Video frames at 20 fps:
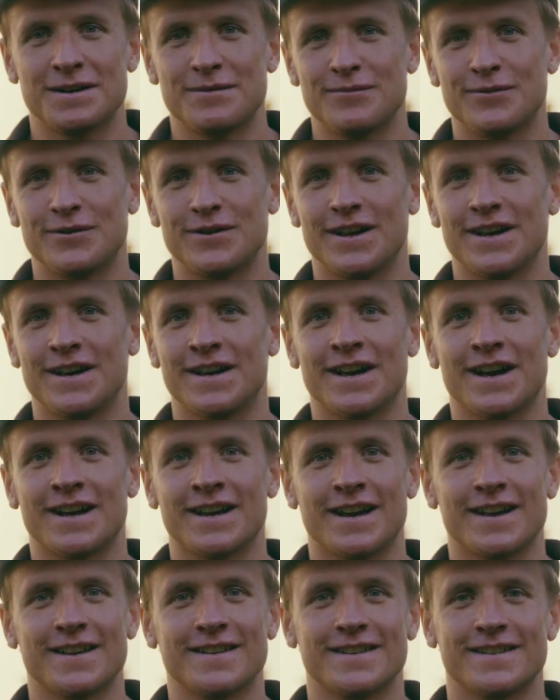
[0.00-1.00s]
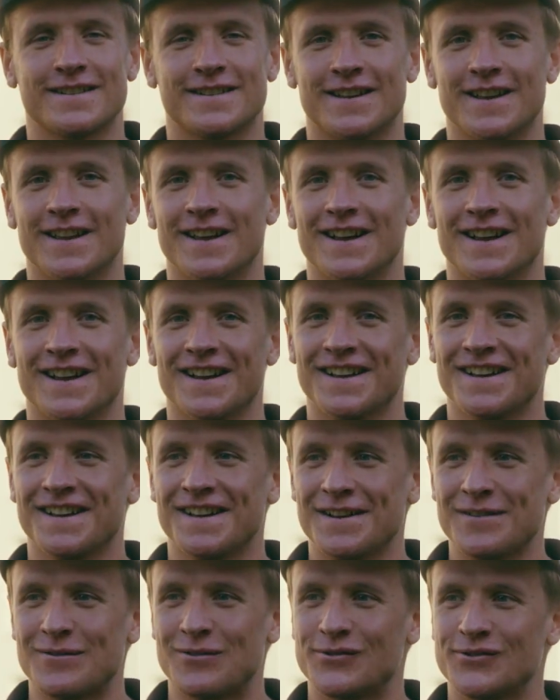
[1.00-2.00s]
But I guess it
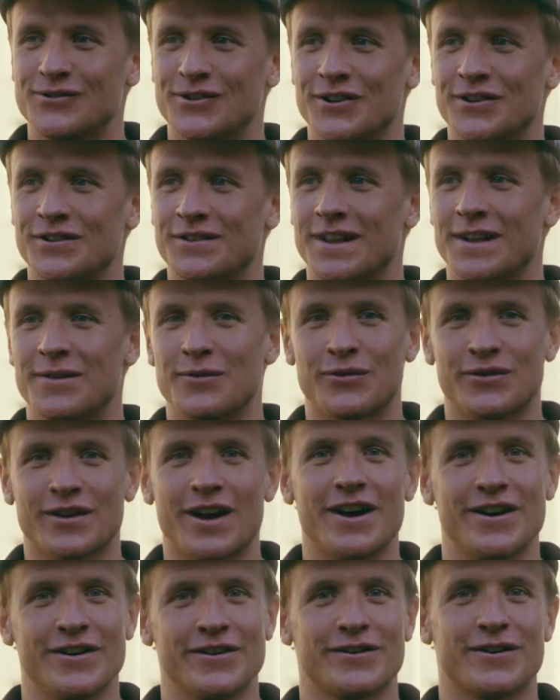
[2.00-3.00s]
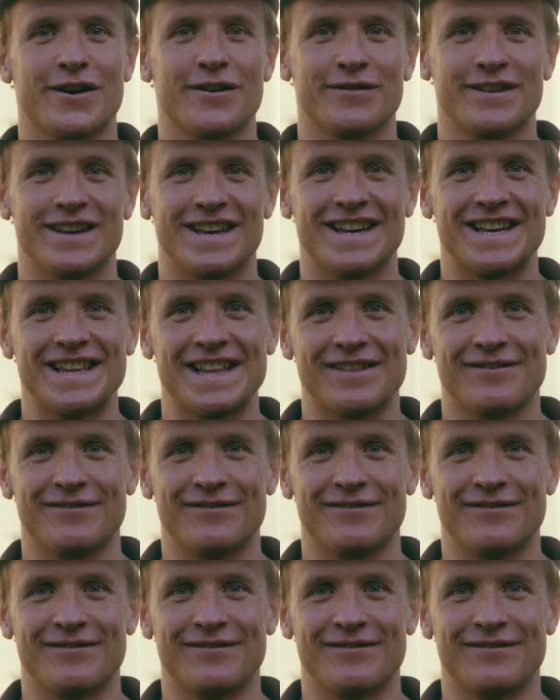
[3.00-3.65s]
was just that I was high on caffeine and